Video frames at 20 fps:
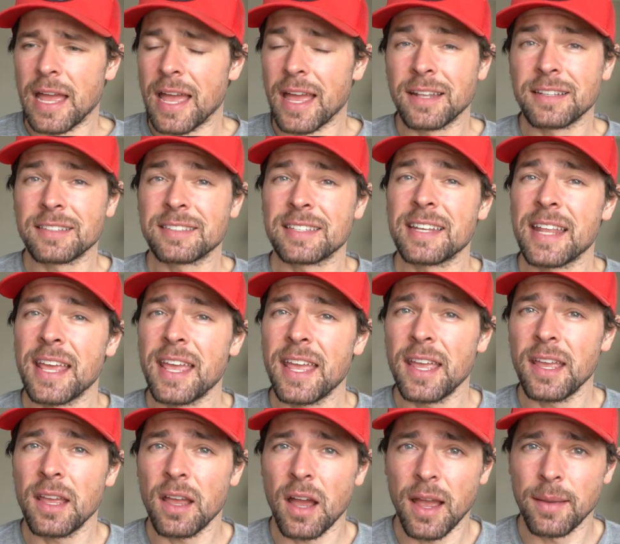and
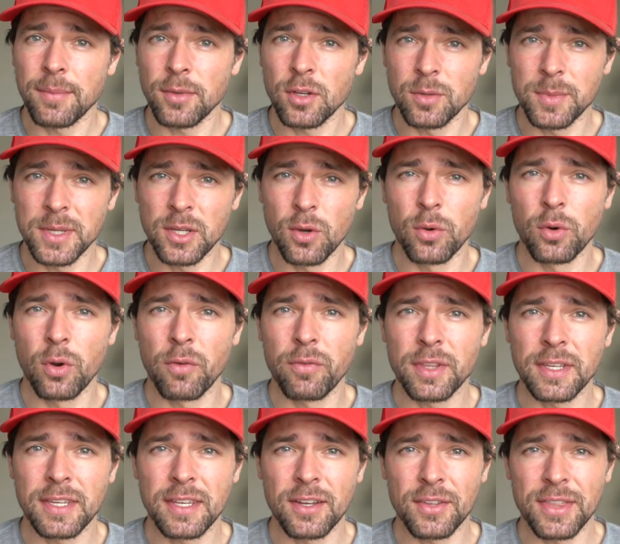today I'm going to be going
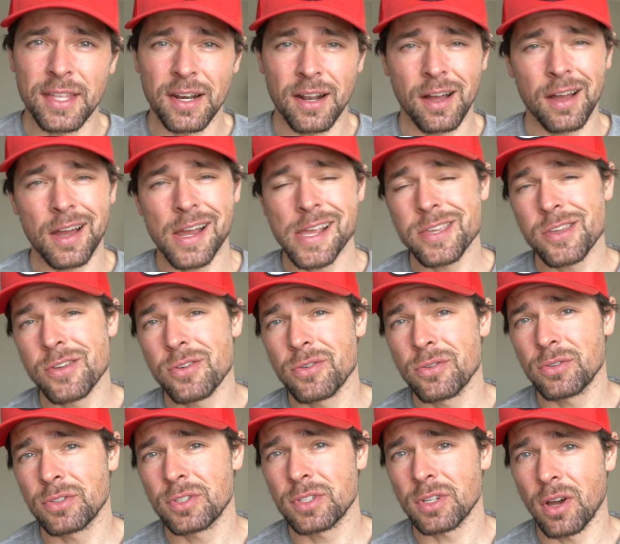over the gear that I
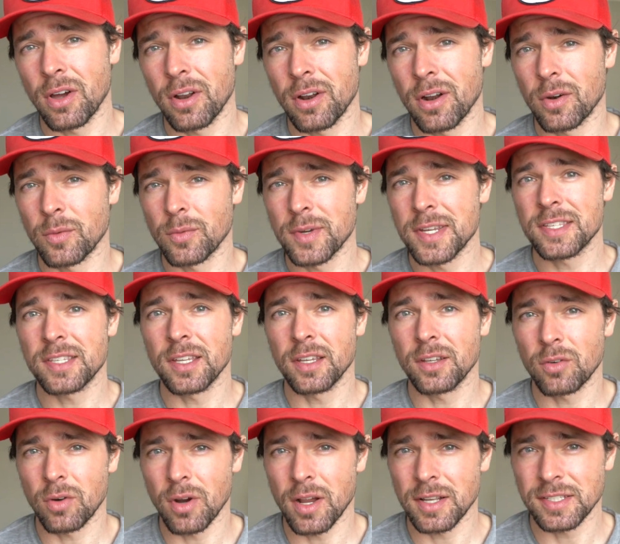used on our
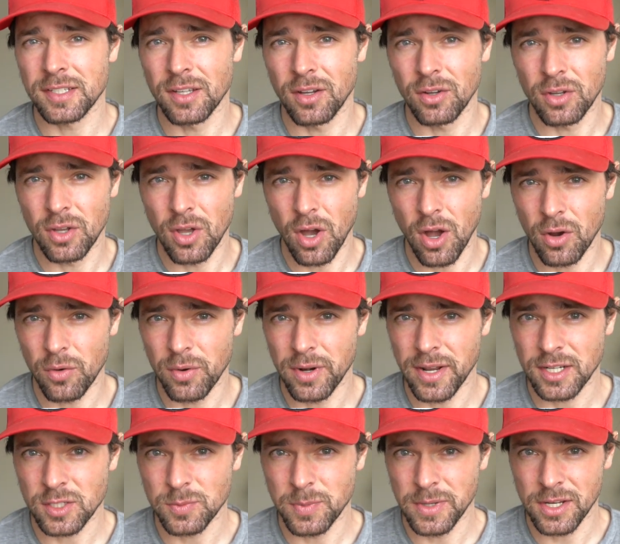recent crossing Algonquin
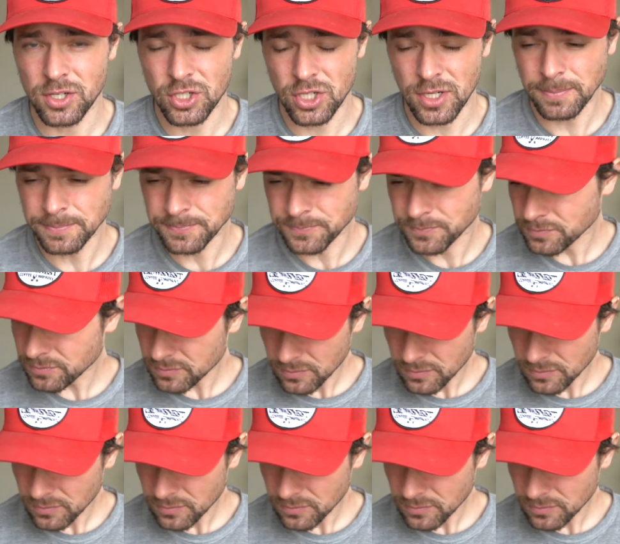expedition.